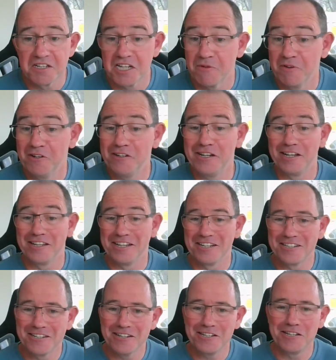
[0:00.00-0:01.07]
So we're looking at the
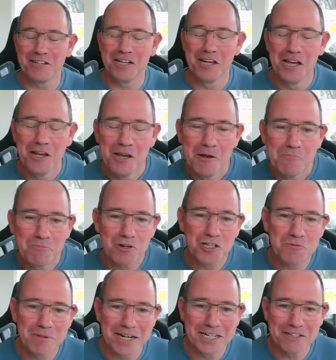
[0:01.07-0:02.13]
exciting
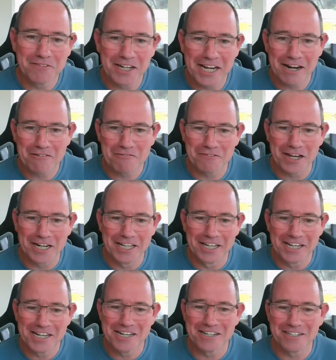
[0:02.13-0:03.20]
prospect of a caravan in the
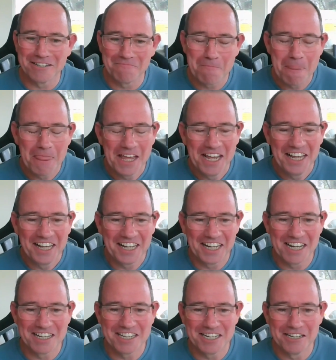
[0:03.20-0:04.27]
garden
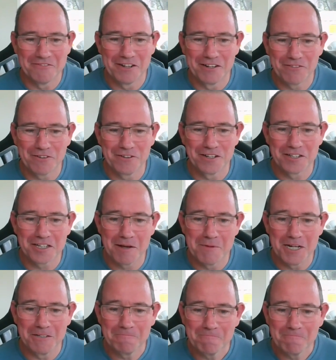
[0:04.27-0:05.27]
uh, to live in through the summer.